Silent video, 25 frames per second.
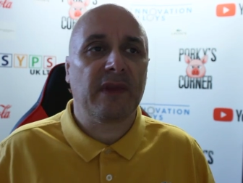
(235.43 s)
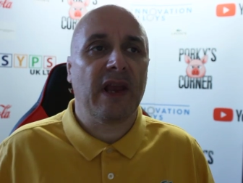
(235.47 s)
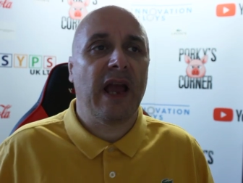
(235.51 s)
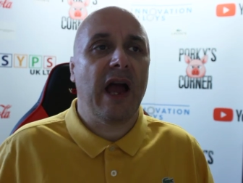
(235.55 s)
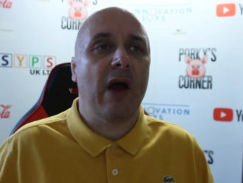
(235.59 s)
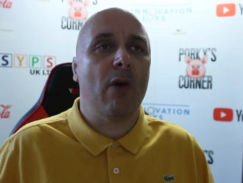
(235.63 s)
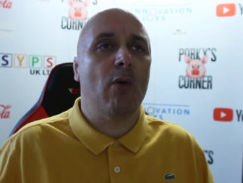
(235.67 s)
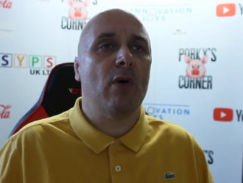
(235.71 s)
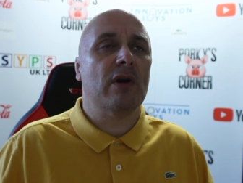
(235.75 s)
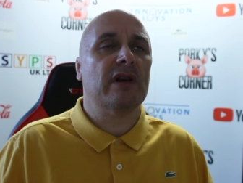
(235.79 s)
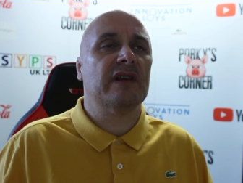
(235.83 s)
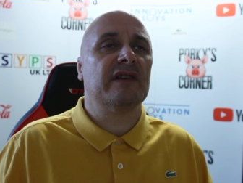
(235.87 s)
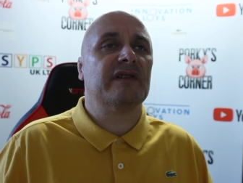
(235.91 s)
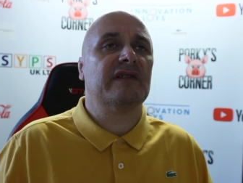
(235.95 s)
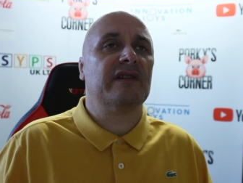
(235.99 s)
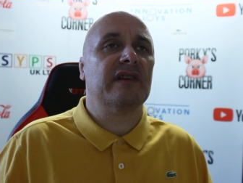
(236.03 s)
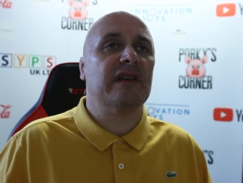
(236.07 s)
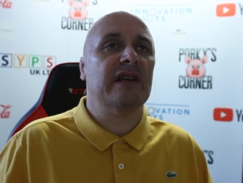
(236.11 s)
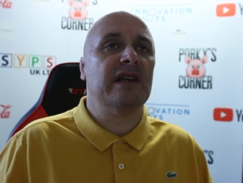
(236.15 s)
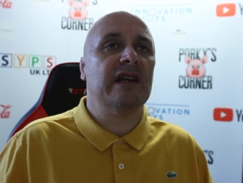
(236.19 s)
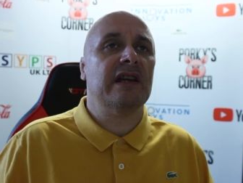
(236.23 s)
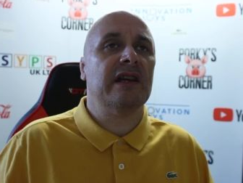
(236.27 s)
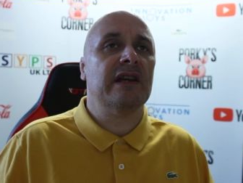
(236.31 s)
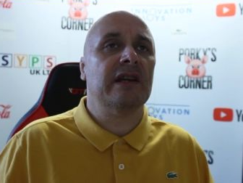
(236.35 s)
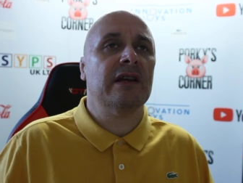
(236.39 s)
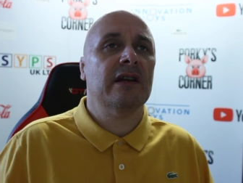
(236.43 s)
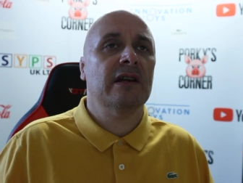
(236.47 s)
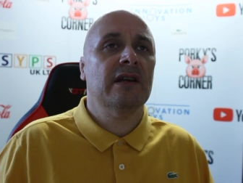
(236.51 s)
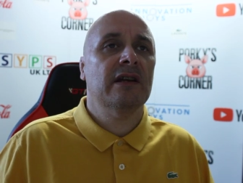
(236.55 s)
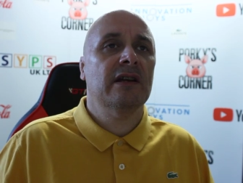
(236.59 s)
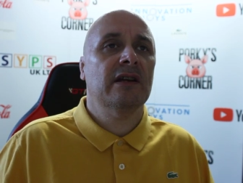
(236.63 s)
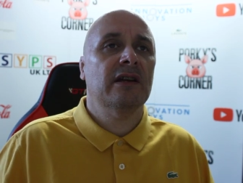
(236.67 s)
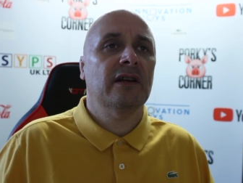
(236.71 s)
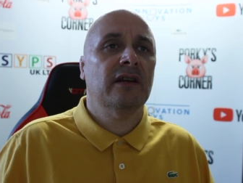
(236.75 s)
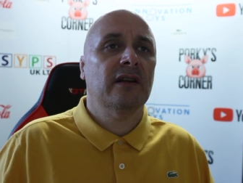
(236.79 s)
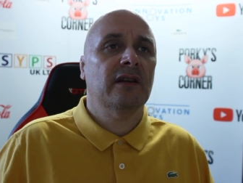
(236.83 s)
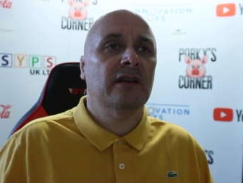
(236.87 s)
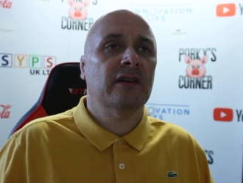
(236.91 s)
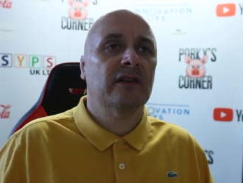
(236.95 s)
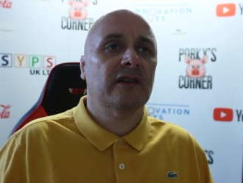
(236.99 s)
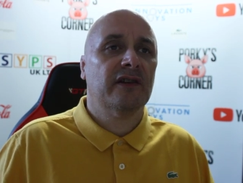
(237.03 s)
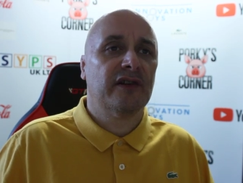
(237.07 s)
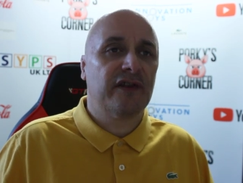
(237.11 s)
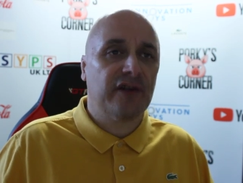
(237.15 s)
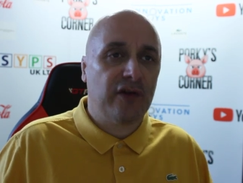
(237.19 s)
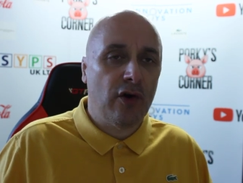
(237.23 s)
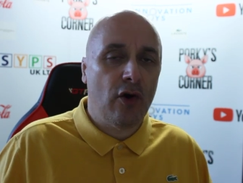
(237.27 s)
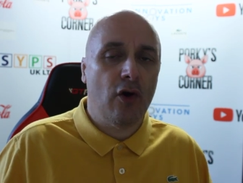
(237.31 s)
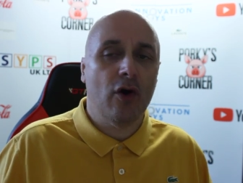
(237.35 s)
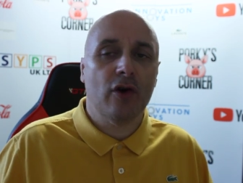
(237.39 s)
I want to see
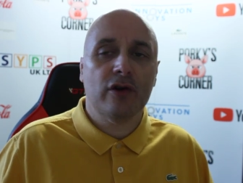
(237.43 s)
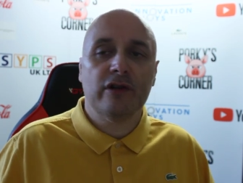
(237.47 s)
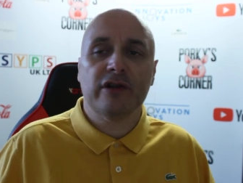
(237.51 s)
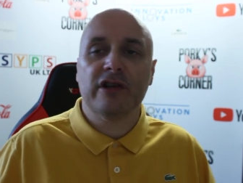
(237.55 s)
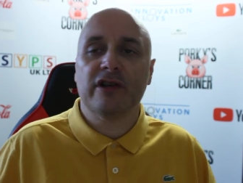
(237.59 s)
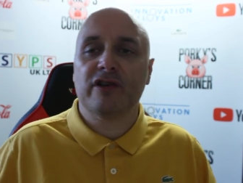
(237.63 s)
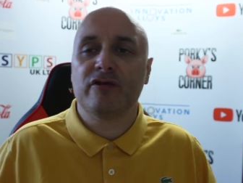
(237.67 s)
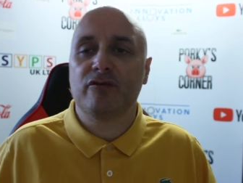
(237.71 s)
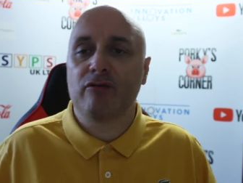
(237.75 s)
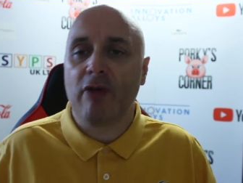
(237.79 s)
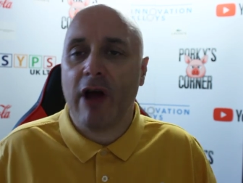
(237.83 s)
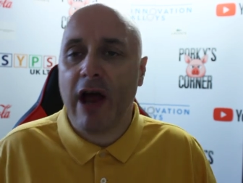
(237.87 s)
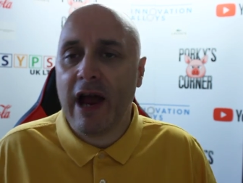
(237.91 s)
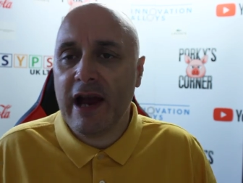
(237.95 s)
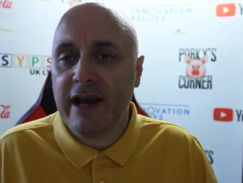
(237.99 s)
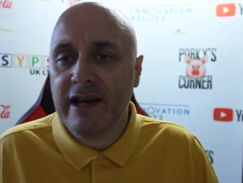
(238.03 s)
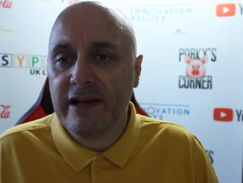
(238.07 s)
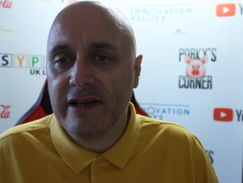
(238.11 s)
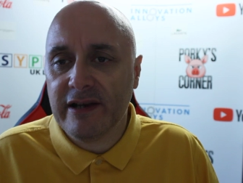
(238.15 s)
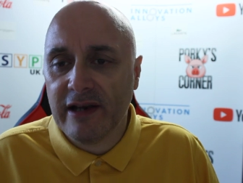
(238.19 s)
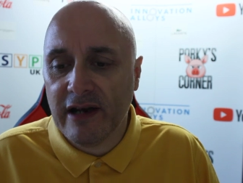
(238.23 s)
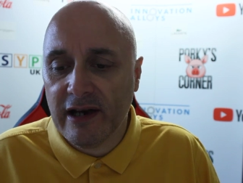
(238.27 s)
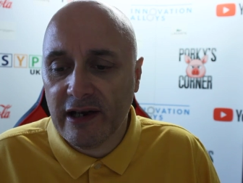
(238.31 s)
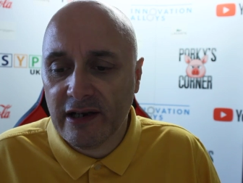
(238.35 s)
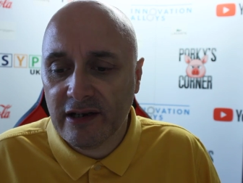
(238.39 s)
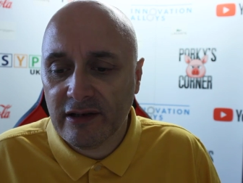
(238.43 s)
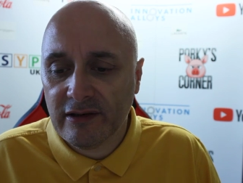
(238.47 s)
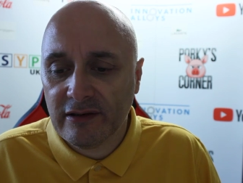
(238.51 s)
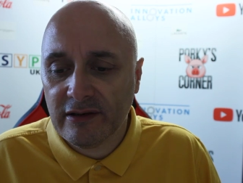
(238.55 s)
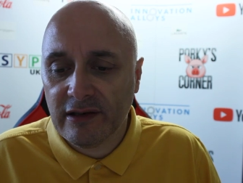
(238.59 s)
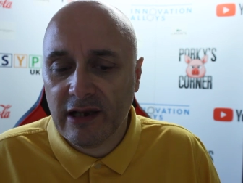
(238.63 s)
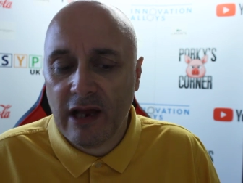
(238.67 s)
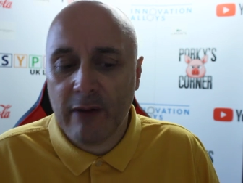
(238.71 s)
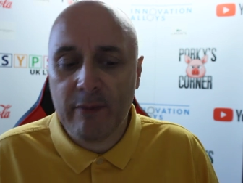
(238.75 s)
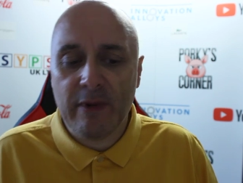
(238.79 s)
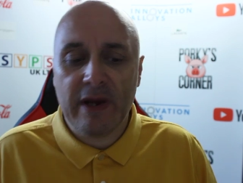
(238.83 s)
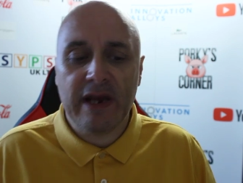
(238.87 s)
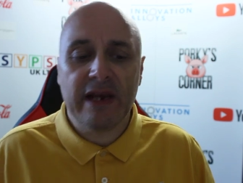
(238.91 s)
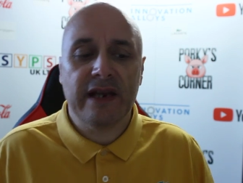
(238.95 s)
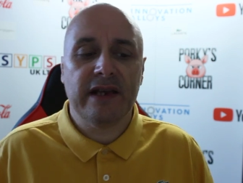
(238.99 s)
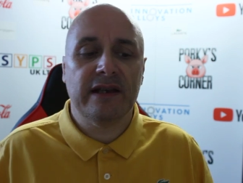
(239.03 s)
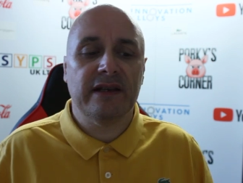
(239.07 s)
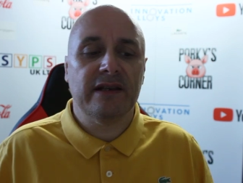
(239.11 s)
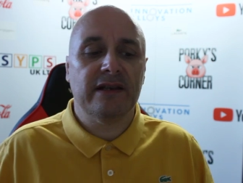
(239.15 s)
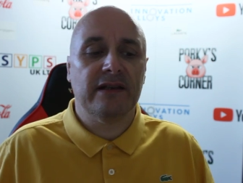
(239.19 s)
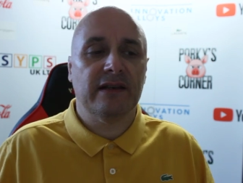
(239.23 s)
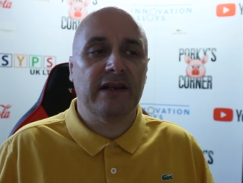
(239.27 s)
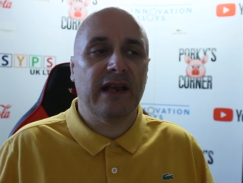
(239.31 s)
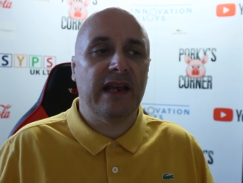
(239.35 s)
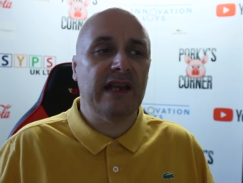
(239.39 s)
Saunders Ryder. I
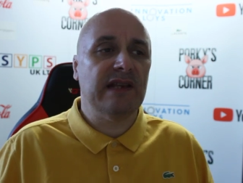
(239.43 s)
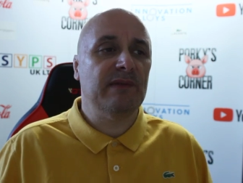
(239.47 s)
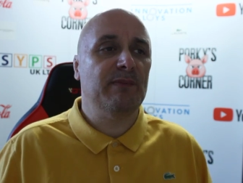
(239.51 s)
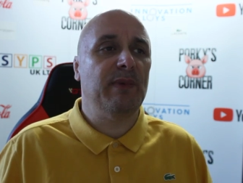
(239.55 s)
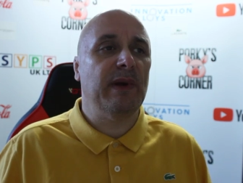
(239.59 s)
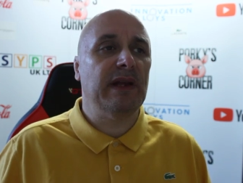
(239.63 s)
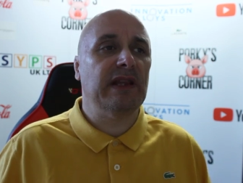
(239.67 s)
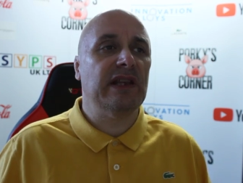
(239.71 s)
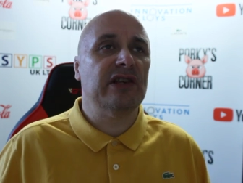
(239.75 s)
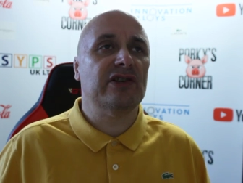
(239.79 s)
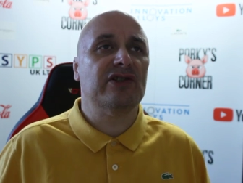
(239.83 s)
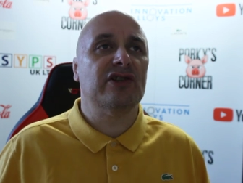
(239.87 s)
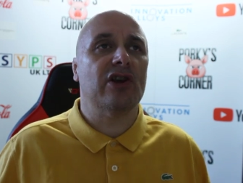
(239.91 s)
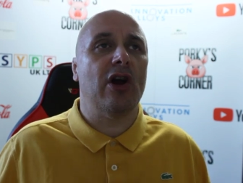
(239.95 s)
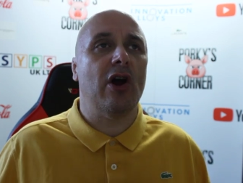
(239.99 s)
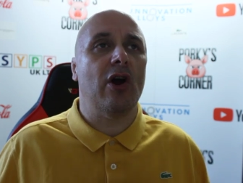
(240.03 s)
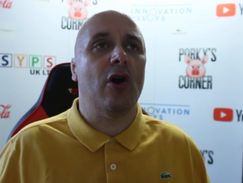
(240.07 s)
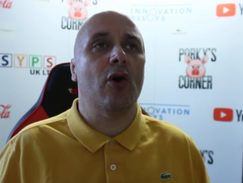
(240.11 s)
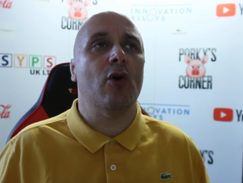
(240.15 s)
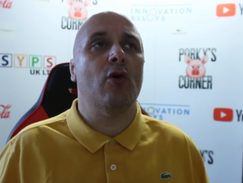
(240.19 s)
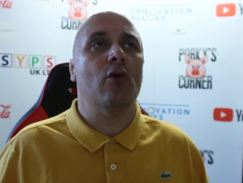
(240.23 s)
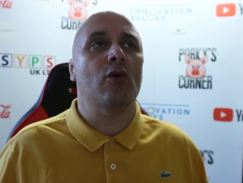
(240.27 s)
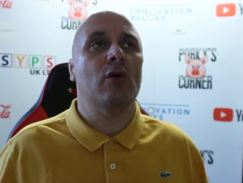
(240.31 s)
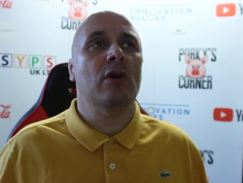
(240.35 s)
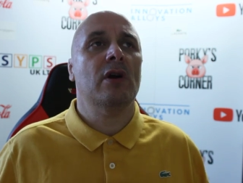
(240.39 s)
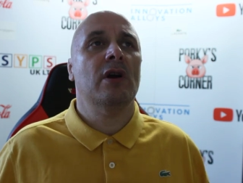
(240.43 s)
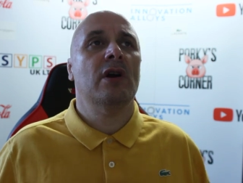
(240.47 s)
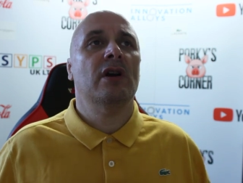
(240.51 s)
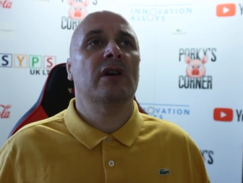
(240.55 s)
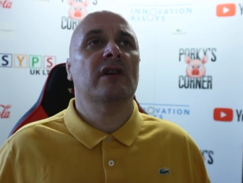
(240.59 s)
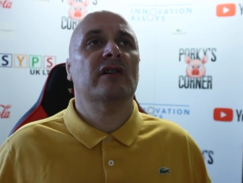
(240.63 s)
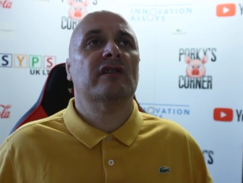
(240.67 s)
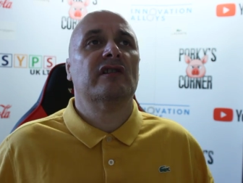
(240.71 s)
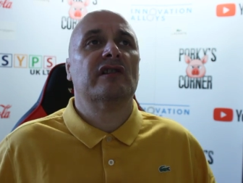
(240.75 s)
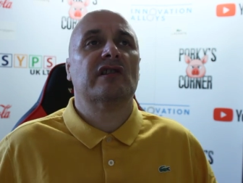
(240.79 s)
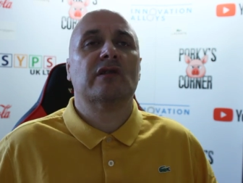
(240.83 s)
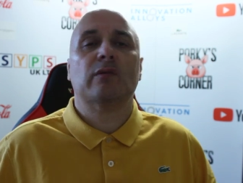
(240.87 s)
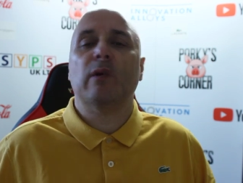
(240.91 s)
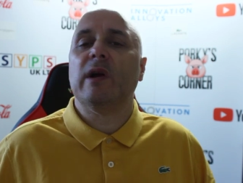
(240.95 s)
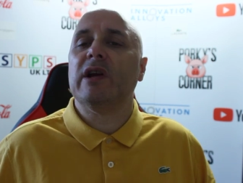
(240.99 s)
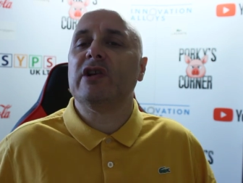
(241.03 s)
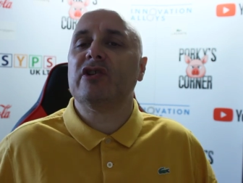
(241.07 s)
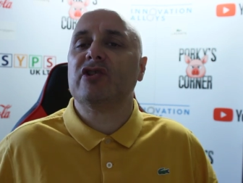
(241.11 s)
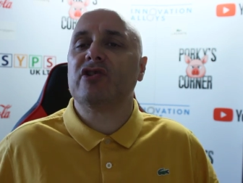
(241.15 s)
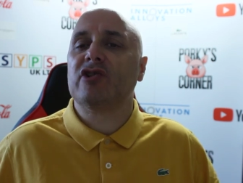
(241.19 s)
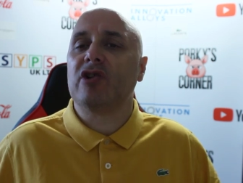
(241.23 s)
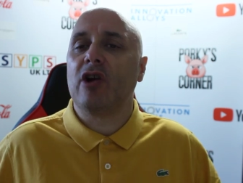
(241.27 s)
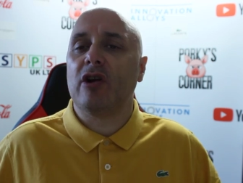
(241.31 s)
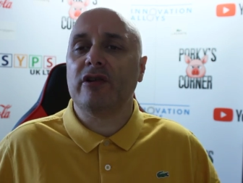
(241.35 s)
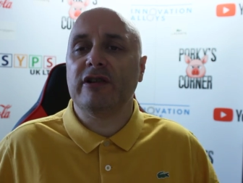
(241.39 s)
mean, is Billy Joe
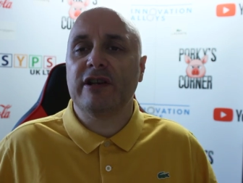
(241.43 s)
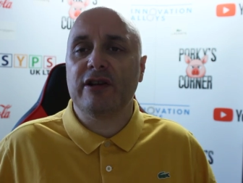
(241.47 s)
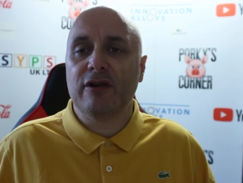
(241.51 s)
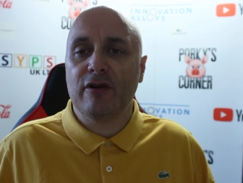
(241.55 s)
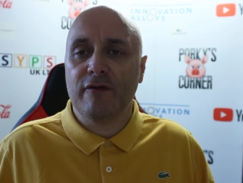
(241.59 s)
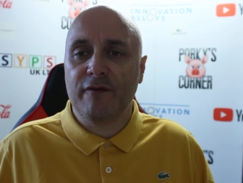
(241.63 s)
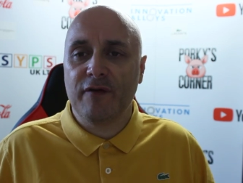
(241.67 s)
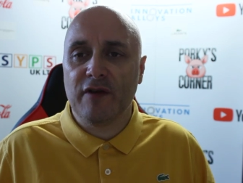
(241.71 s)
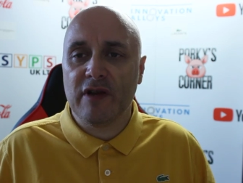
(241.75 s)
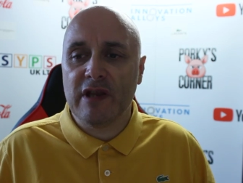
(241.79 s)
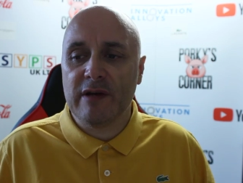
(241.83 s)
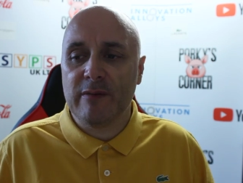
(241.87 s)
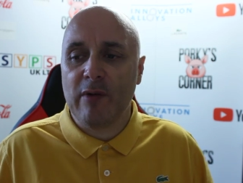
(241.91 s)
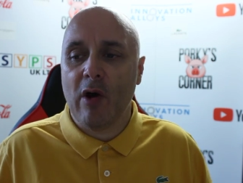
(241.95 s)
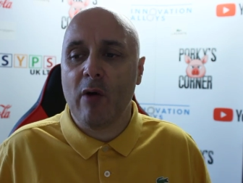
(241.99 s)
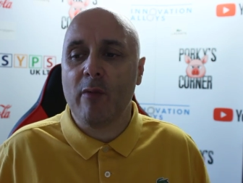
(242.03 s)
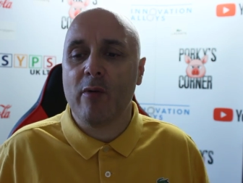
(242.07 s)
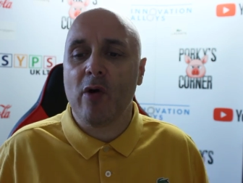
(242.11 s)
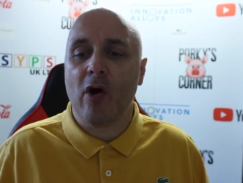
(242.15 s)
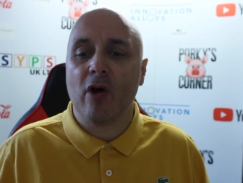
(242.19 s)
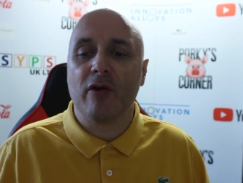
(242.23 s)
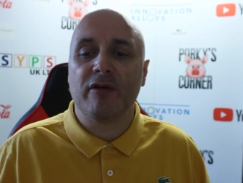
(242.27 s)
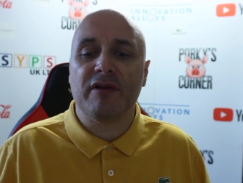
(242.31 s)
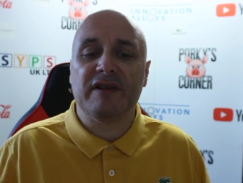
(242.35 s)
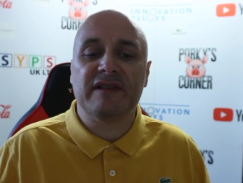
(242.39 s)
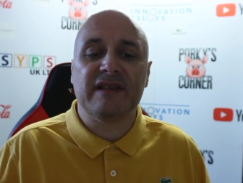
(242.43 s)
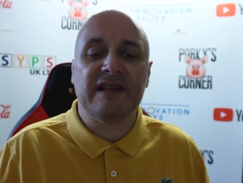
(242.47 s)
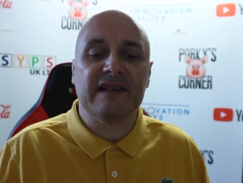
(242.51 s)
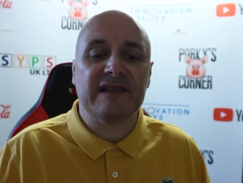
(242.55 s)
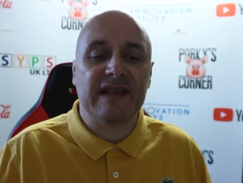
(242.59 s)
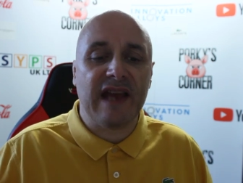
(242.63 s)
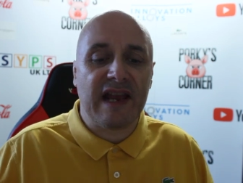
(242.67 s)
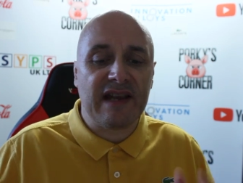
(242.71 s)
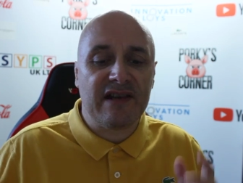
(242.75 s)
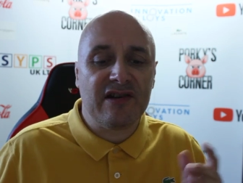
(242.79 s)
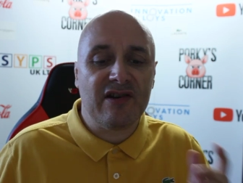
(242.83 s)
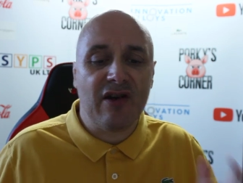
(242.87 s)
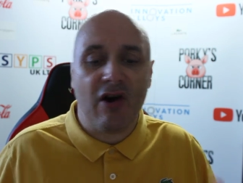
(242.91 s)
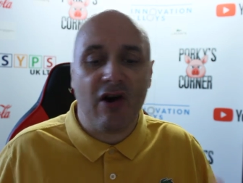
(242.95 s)
switched on enough at the moment or is his head